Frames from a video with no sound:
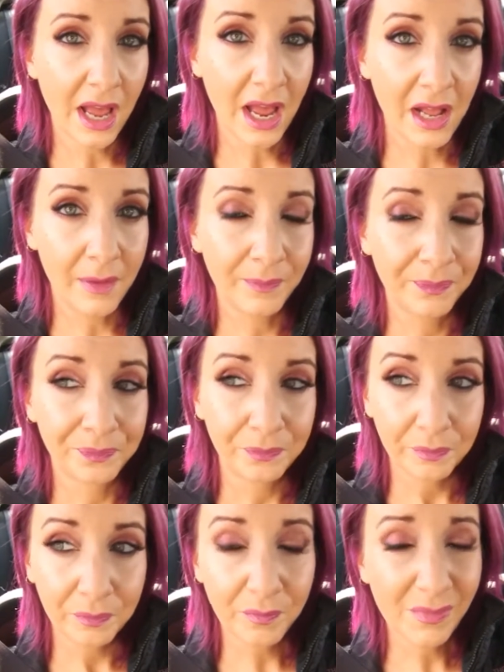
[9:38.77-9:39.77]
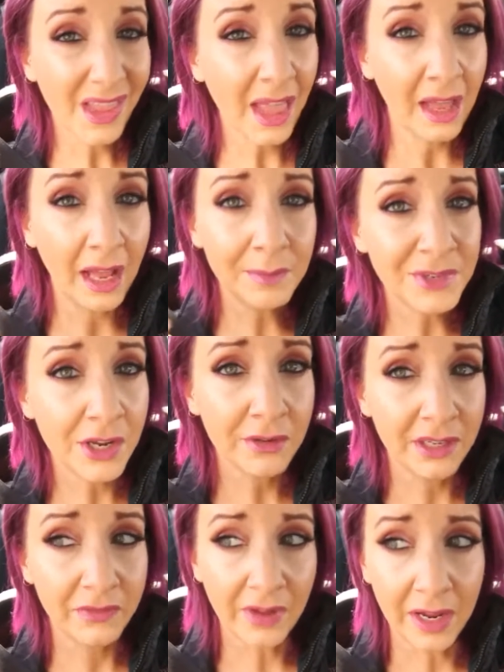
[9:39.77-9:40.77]
I'm
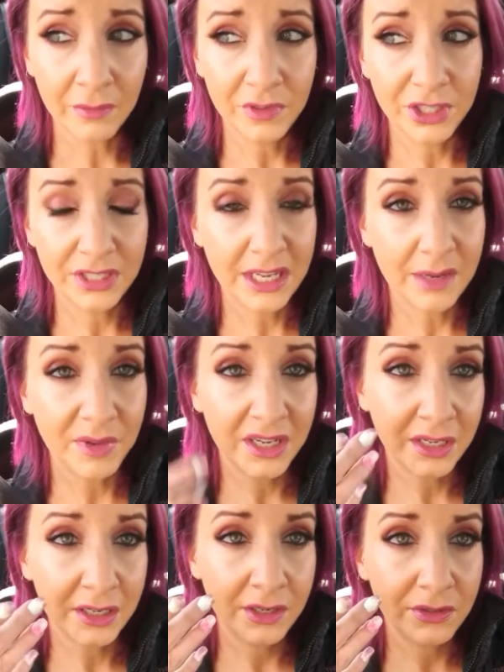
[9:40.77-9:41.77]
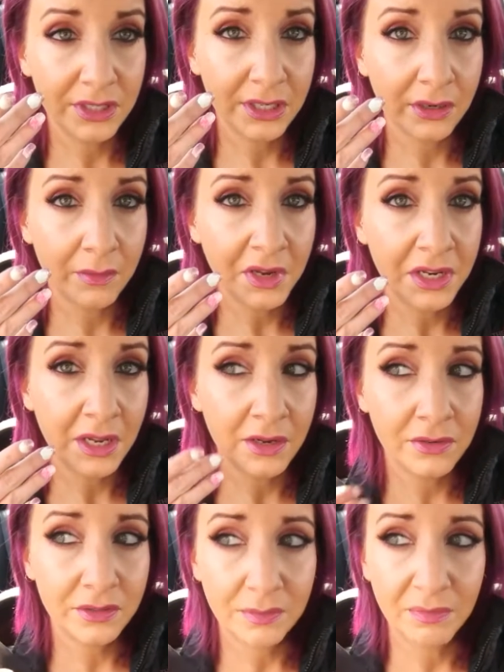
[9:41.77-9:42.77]
totally fine with just keeping it and using it on my
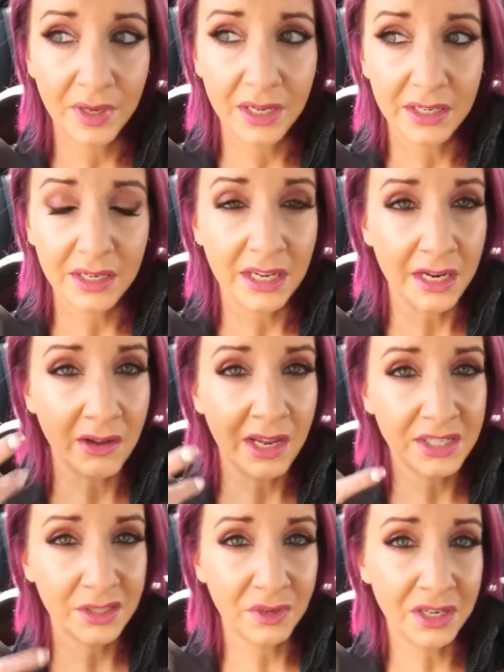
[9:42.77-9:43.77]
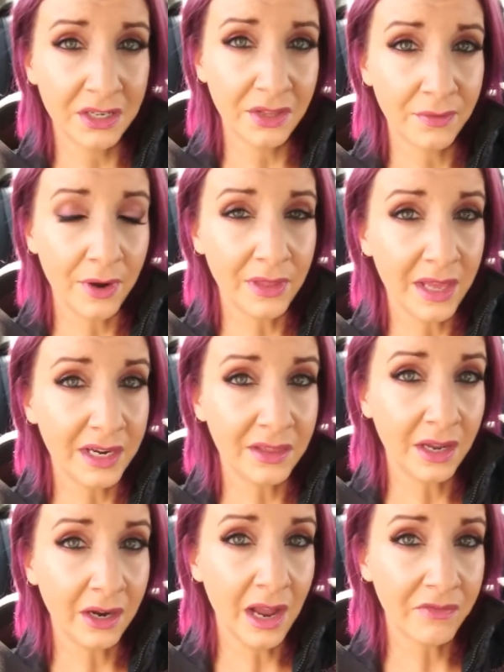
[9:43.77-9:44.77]
nose, but, you know, I just wanted to throw that in
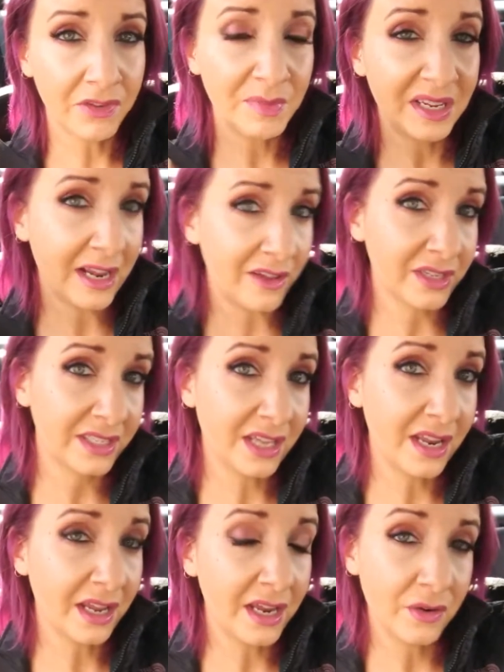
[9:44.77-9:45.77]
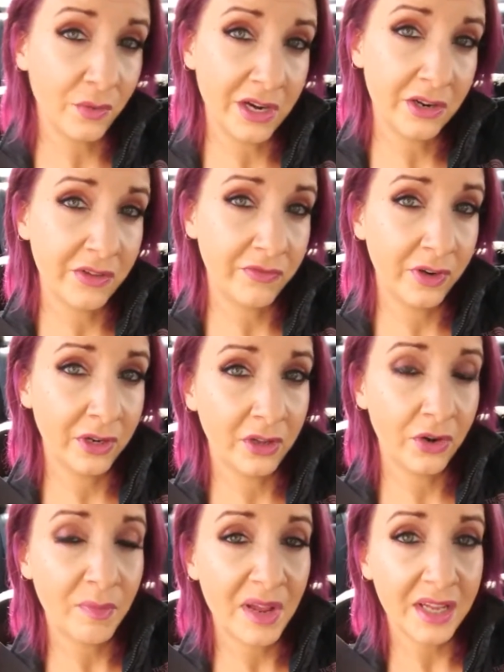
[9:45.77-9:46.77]
there. After being out in the sunlight and wearing it for a
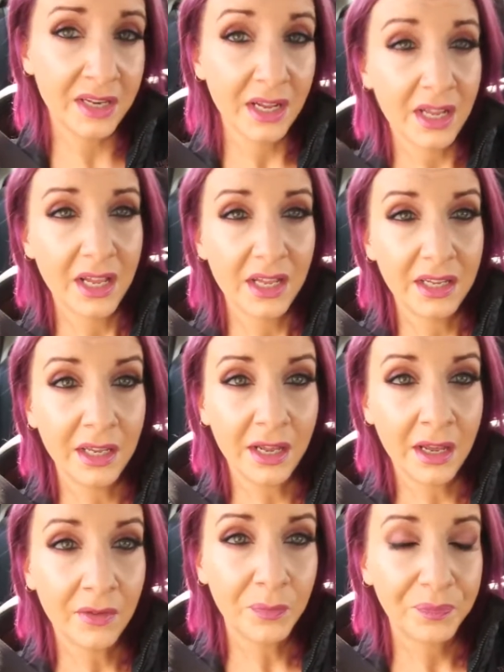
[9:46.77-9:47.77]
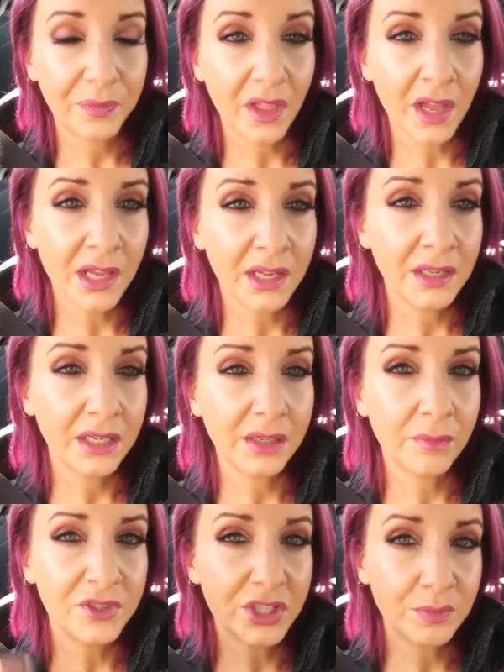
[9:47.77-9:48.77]
little bit, you know, I
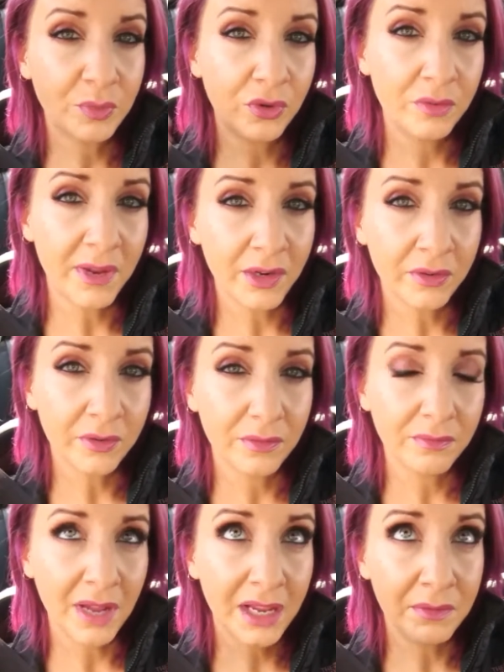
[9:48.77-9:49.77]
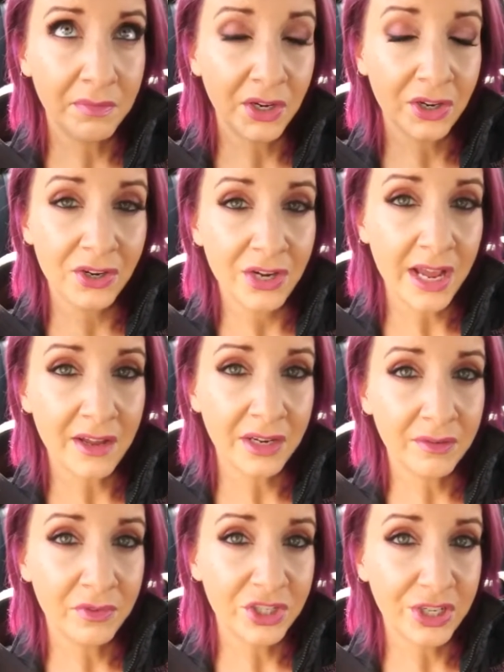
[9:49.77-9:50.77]
just pulled my mirror down
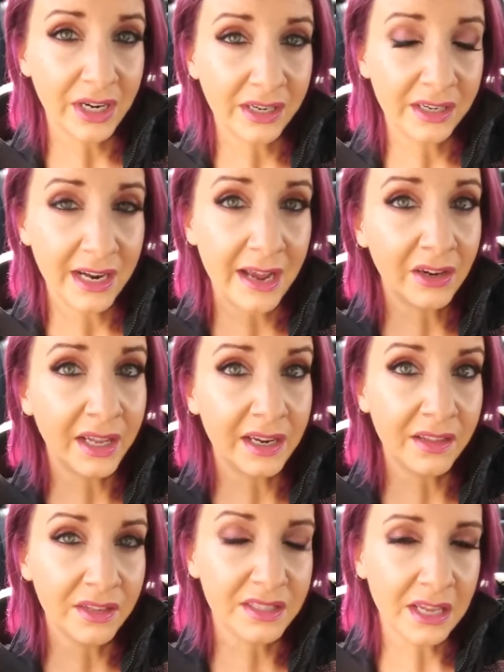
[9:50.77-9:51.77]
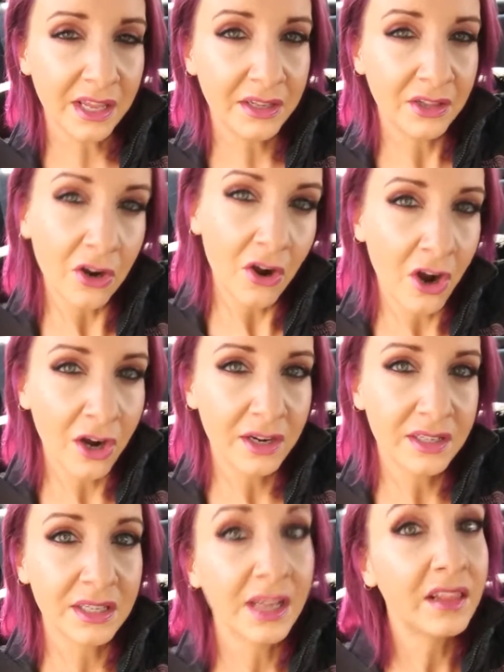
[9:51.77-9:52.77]
and was checking it out, like, in the sun in the car,
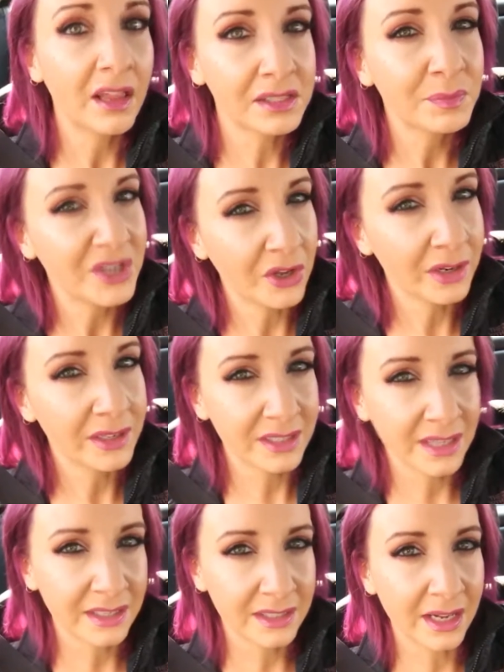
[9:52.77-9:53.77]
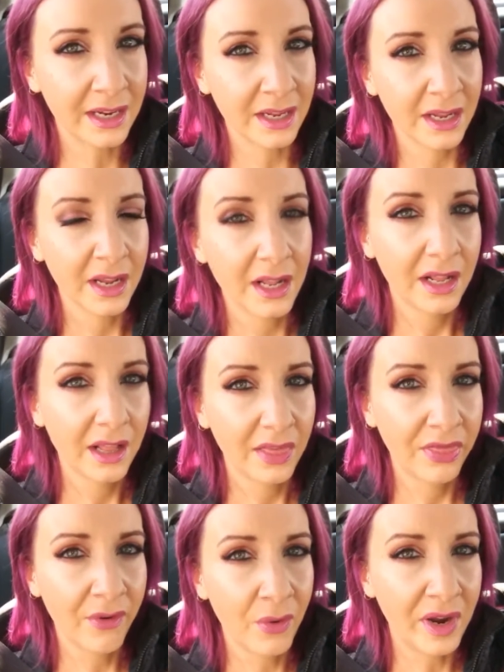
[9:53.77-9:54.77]
because, like, let's be honest, that's, like,
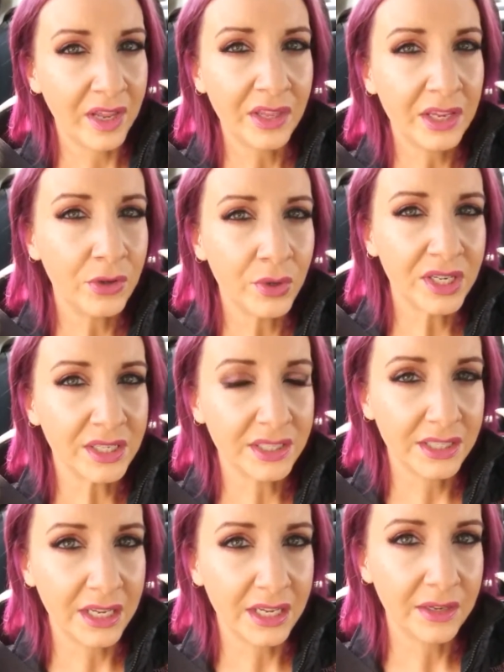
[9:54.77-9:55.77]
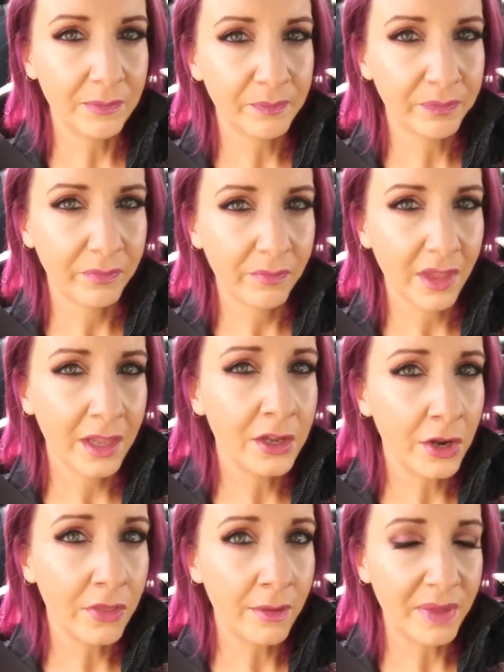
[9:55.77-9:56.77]
the way that you can see, you
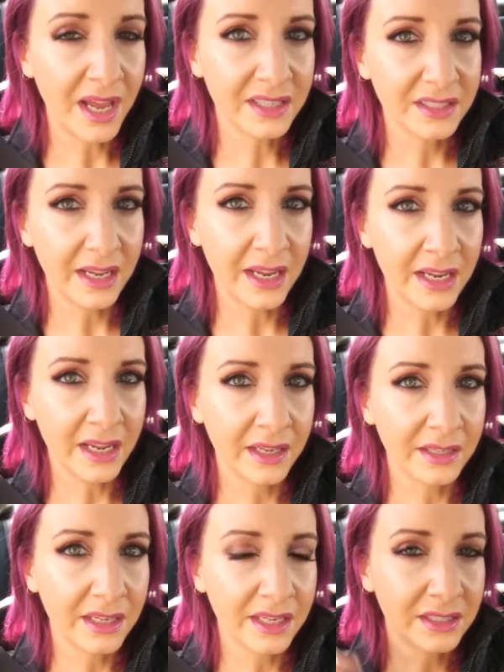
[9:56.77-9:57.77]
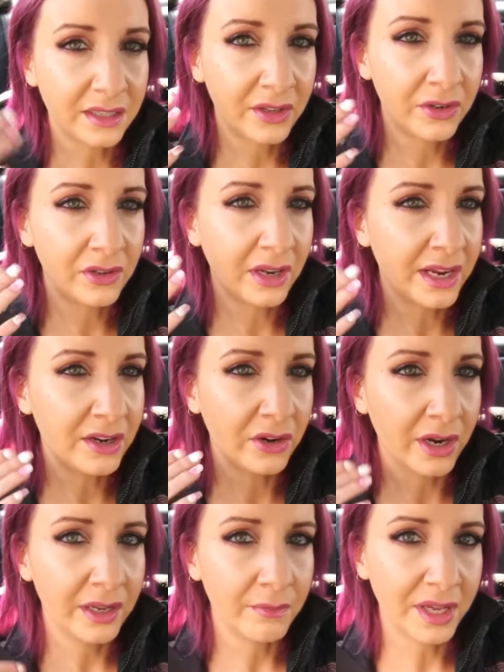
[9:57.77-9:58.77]
know, the best, and it's a little, like,
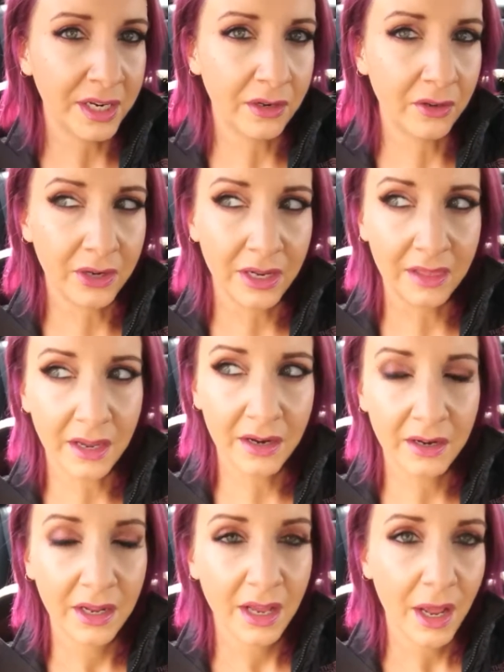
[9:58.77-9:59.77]
gray and muddy looking there.